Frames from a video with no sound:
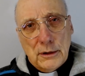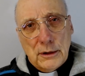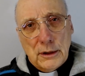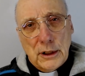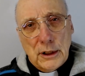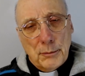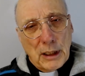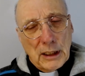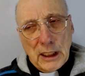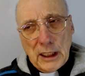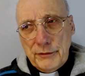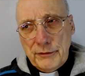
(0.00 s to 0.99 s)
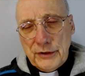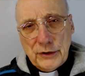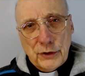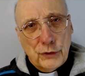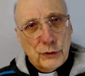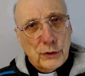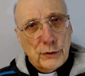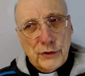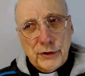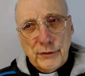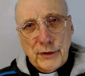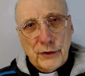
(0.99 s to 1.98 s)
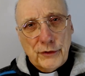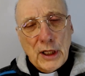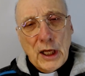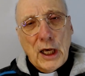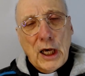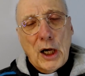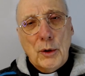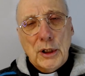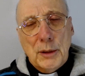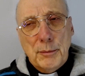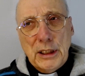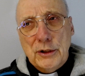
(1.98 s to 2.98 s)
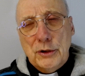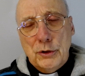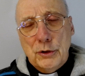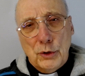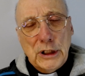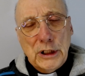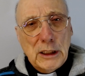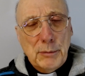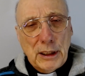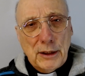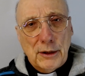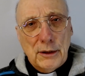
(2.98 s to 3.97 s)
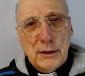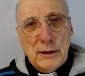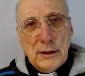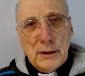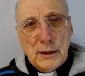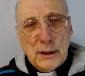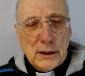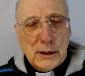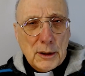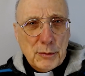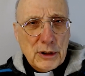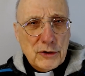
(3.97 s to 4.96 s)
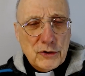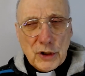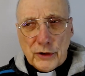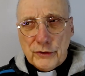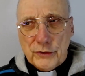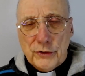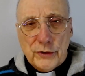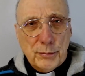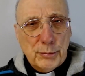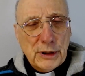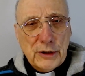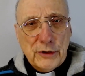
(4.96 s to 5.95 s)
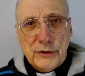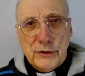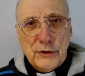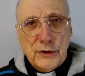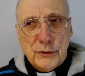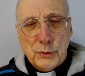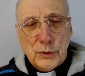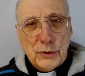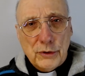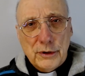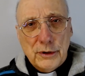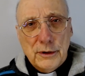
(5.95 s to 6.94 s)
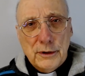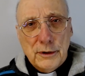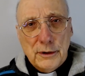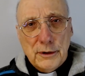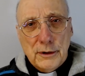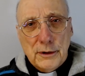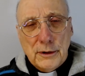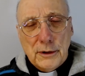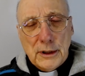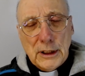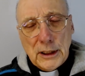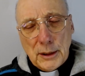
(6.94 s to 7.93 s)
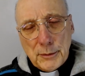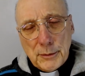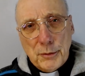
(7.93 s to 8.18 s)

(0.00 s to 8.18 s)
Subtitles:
And my life is at the service of others. How can I make your day better? How can I bring justice and peace into this world? And I'm number